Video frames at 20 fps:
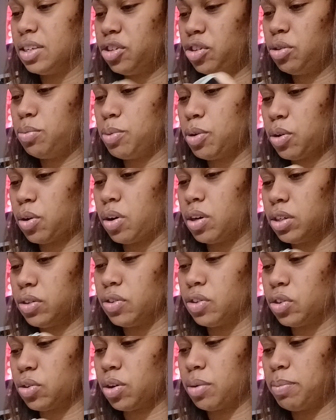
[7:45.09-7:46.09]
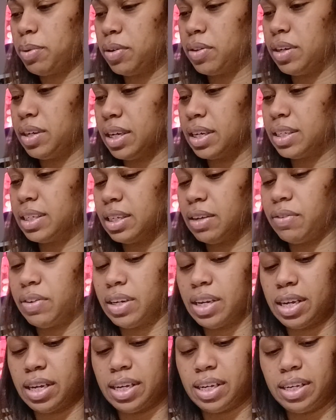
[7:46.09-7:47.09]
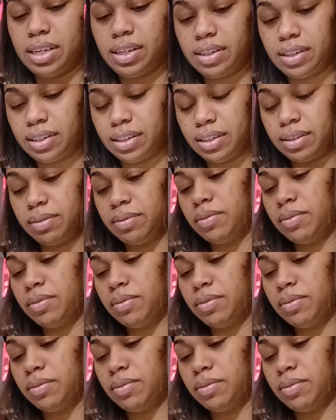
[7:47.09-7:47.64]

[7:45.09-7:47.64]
Two more cards for Scorpio in the next seven days.